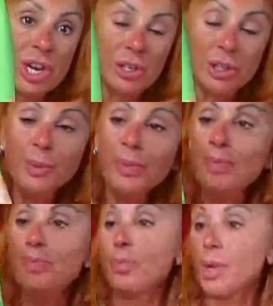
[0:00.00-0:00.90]
cheddar.
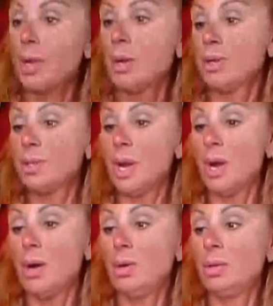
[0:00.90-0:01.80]
So
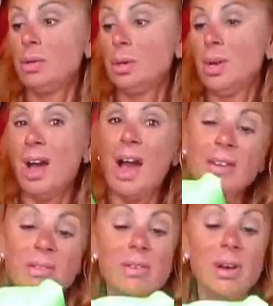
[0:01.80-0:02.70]
I
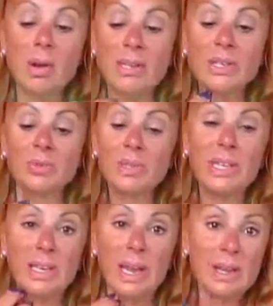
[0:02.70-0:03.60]
don't know. I just
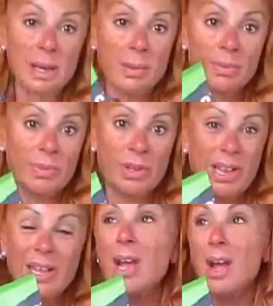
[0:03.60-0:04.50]
really like them. They're
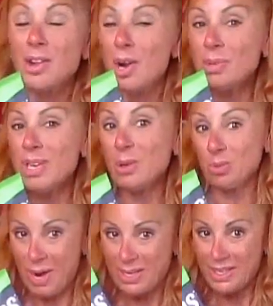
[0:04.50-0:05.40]
like almost like
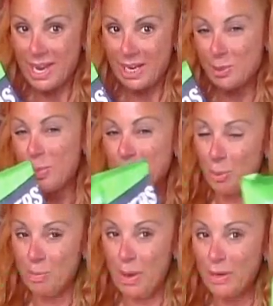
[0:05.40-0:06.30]
rice cakes, but
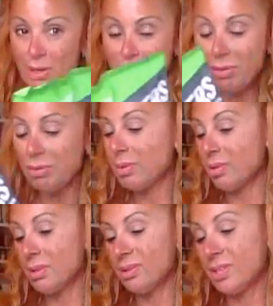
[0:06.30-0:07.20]
they're better.
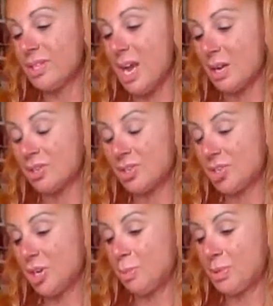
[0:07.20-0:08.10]
They're little snack
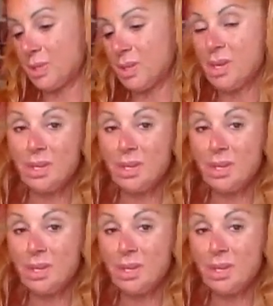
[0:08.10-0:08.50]
chips.